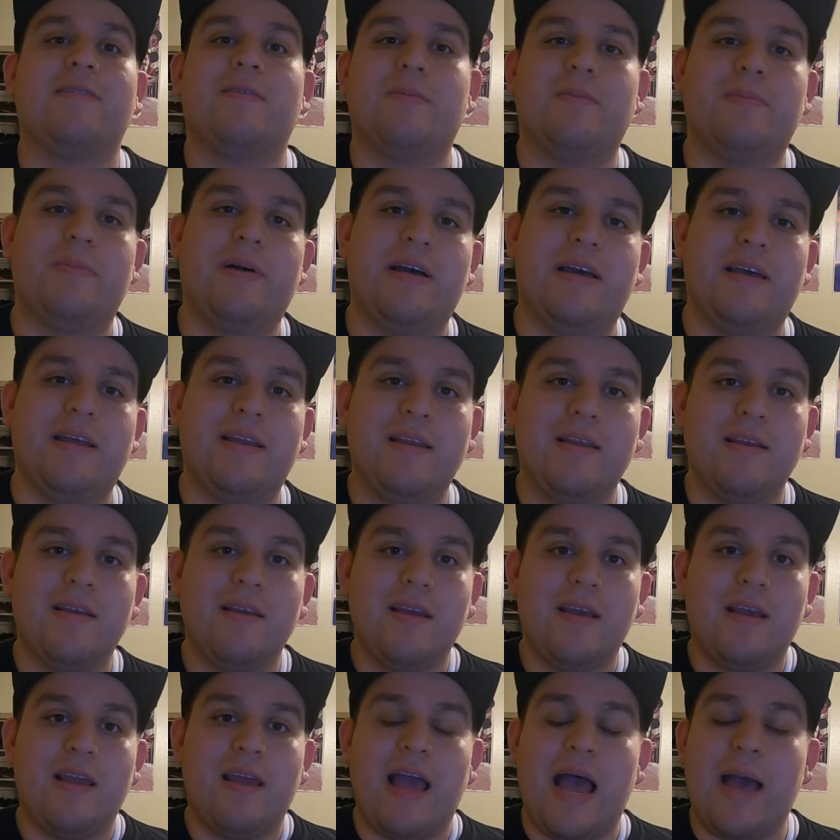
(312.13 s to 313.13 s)
But
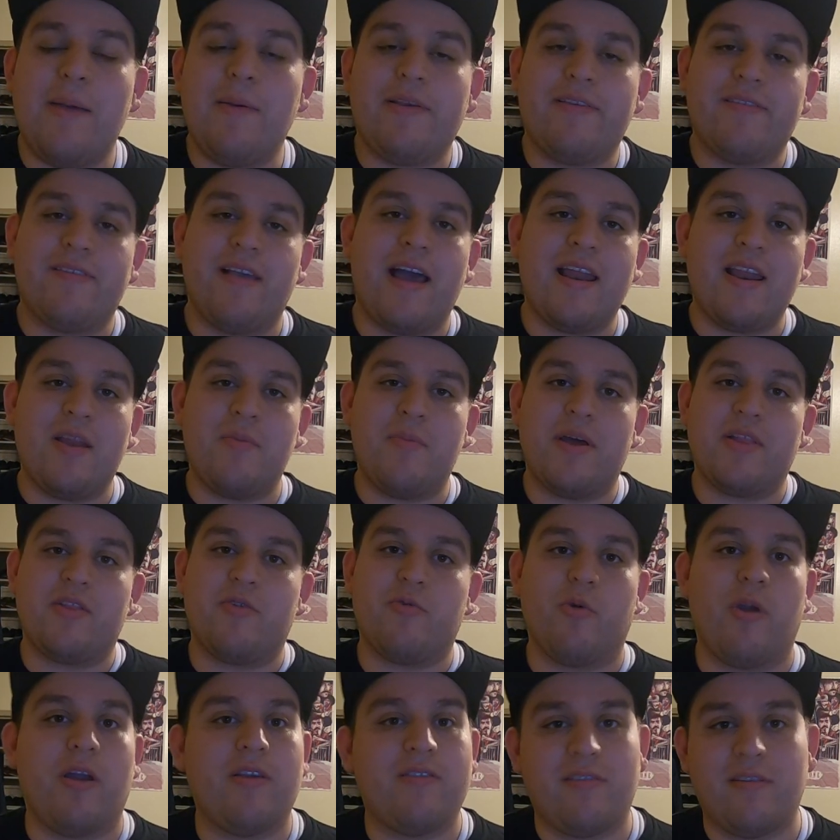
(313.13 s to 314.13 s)
I'm excited about the
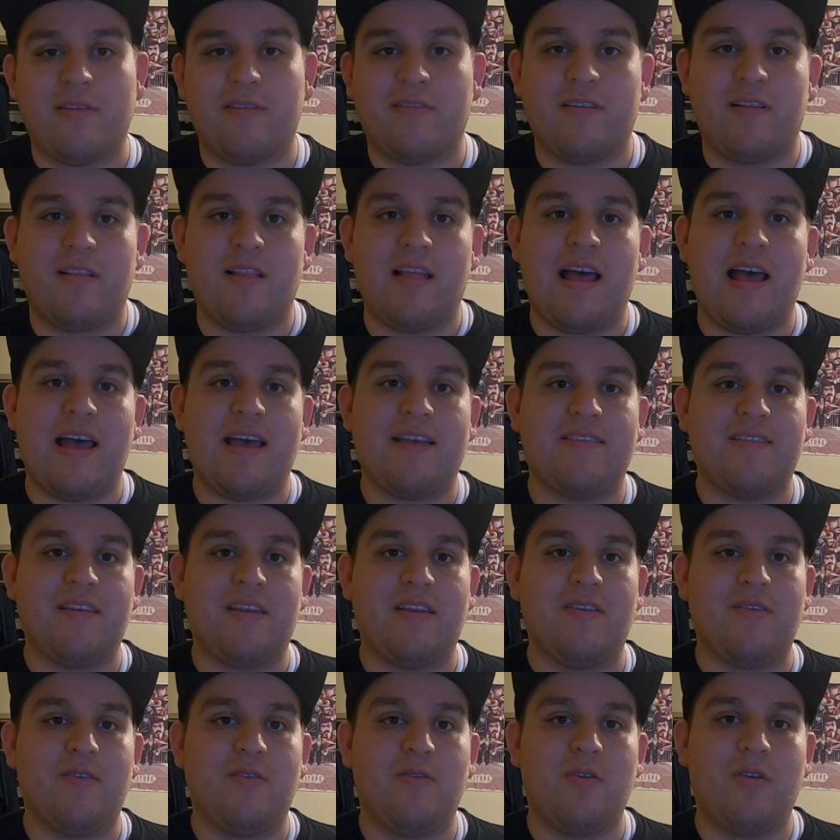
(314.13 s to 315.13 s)
rest of this class
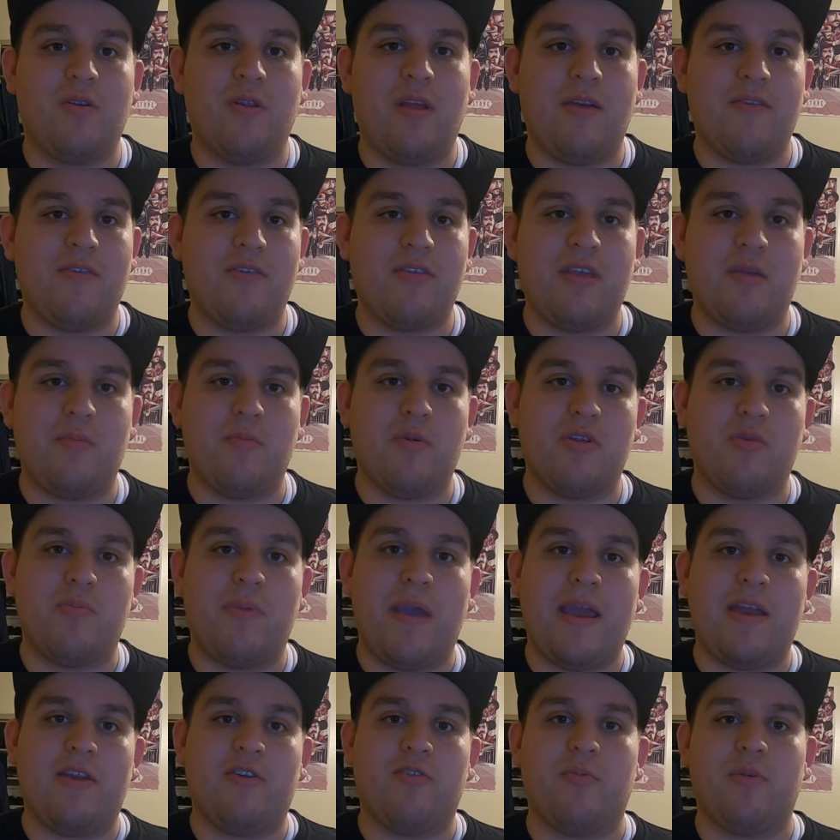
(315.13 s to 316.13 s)
and everything Brother
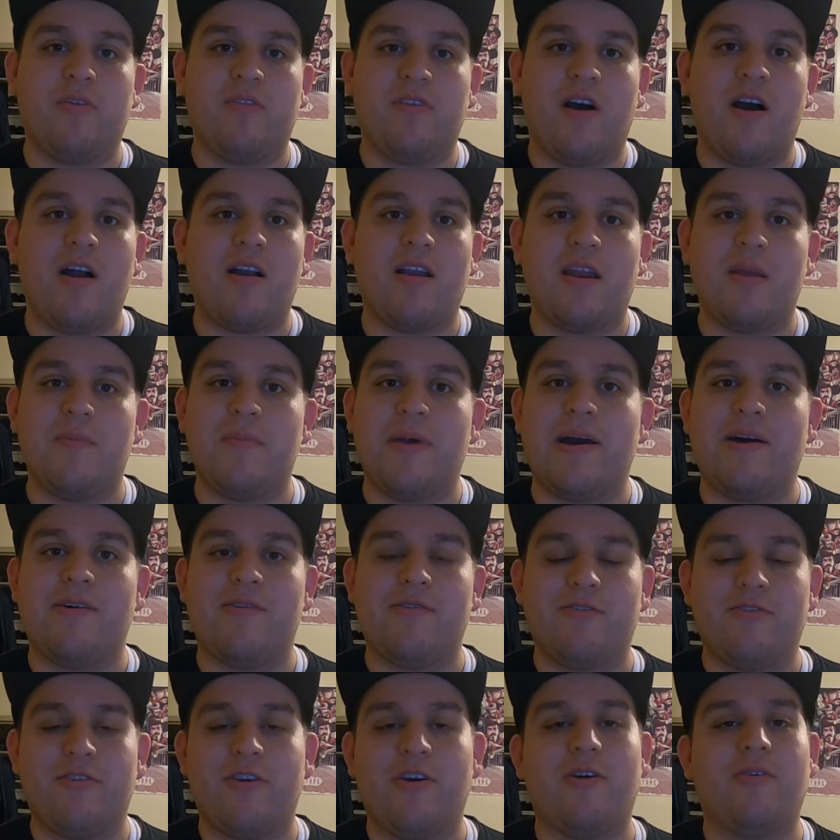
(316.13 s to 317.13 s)
Painter's been talking
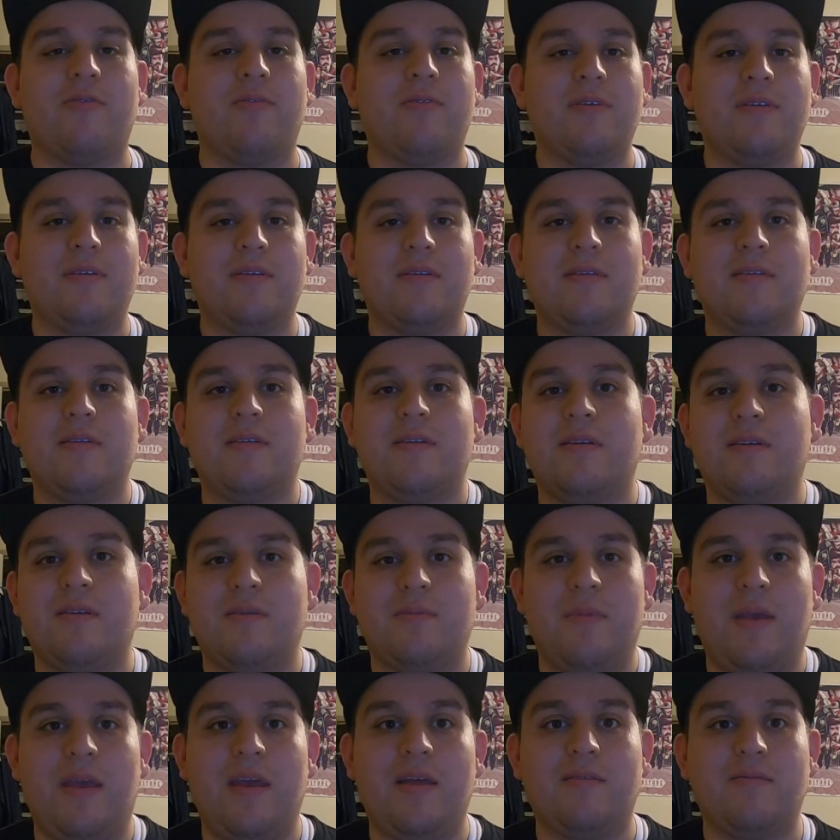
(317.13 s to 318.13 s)
about. So,
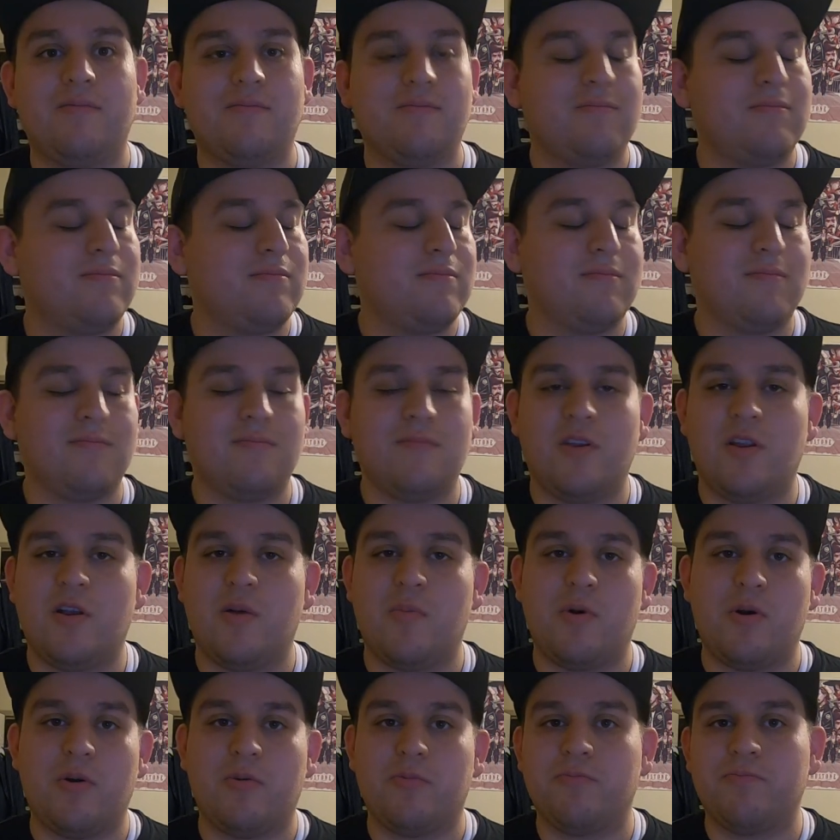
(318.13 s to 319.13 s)
man,
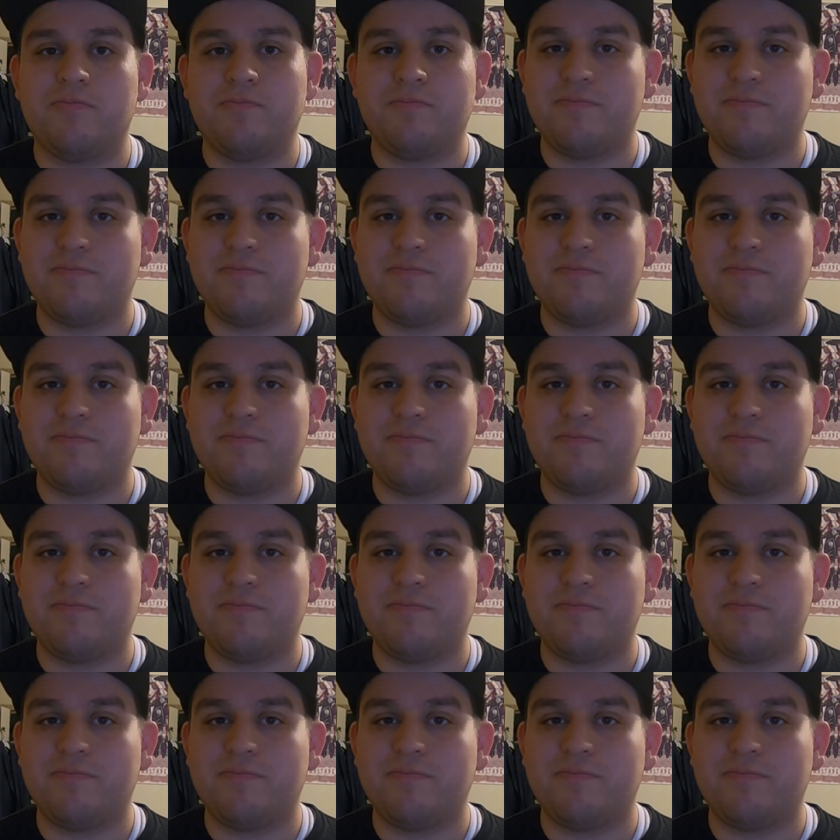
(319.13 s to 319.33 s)
come on.